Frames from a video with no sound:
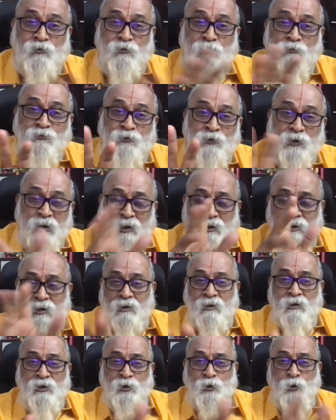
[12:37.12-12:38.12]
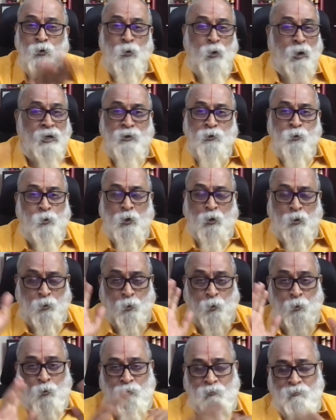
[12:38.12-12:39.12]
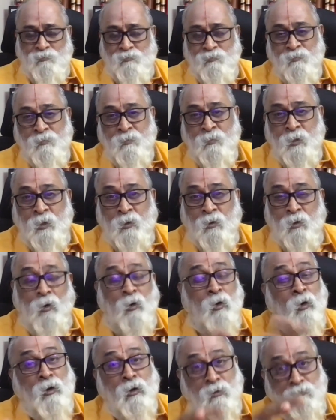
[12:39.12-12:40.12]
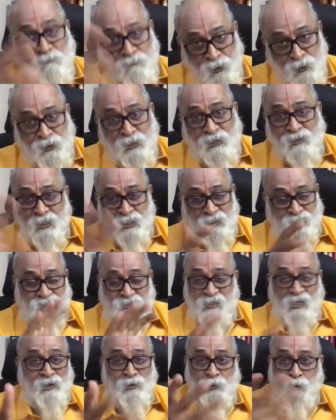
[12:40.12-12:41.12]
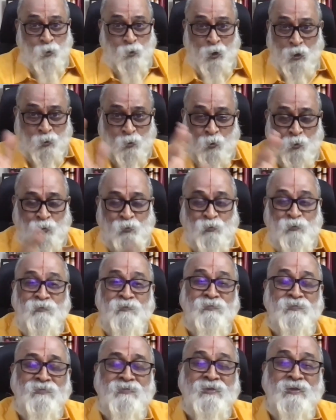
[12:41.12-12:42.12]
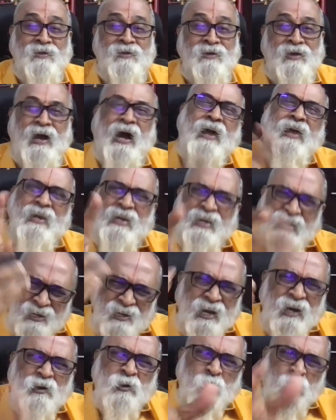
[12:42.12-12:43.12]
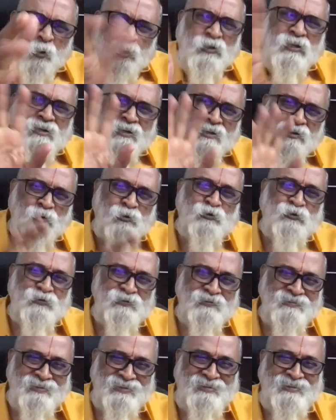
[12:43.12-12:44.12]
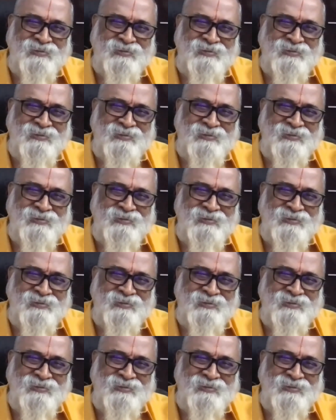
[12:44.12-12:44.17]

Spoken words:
of a fear in you, I do not know. Or with others, I do not know. I need not know that also.